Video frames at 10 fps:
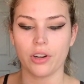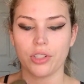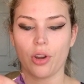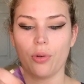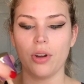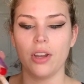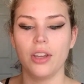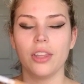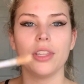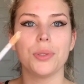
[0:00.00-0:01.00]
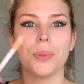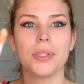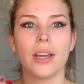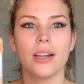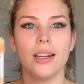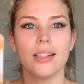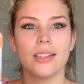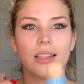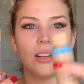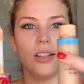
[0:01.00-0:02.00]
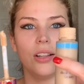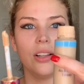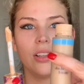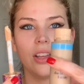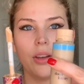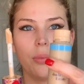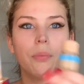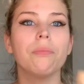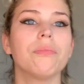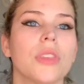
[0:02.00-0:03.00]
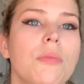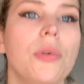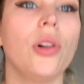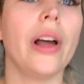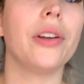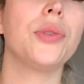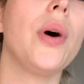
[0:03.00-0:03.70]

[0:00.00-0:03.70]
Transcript: So this one's got a nice little pull out as